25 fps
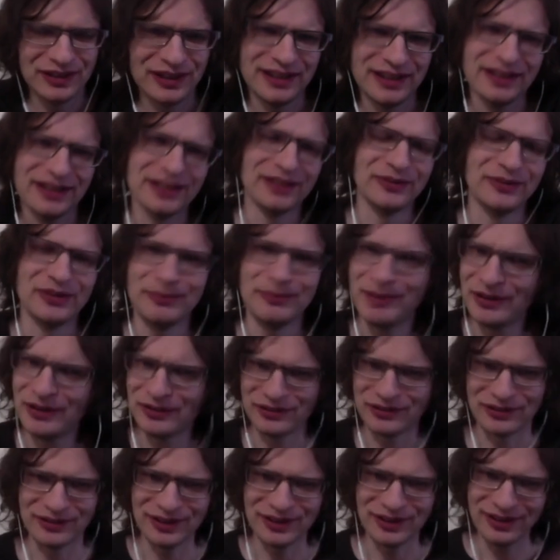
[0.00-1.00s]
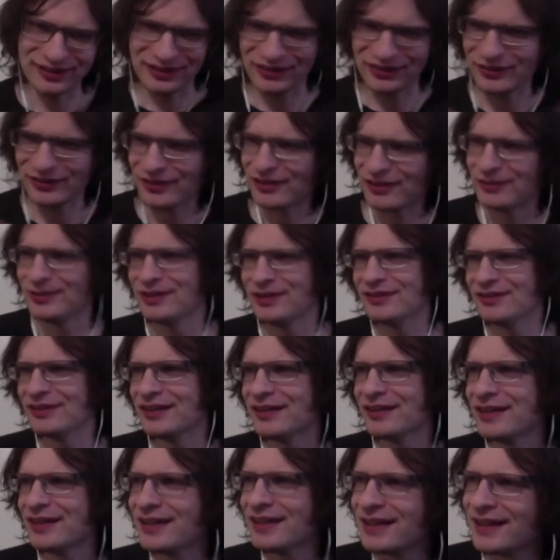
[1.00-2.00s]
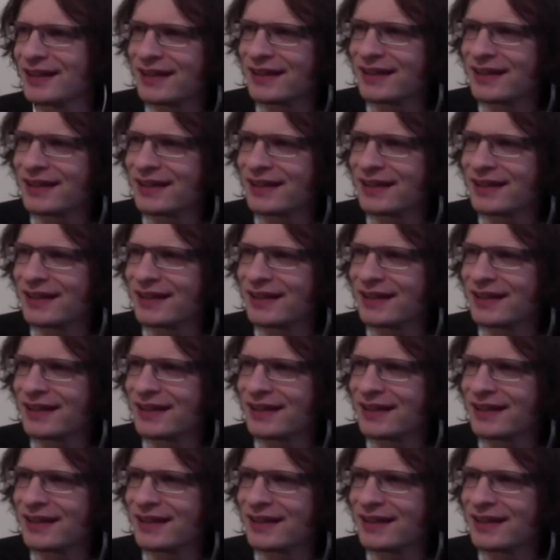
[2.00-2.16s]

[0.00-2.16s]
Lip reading: again, it's Behringer, right? It's not going to be great.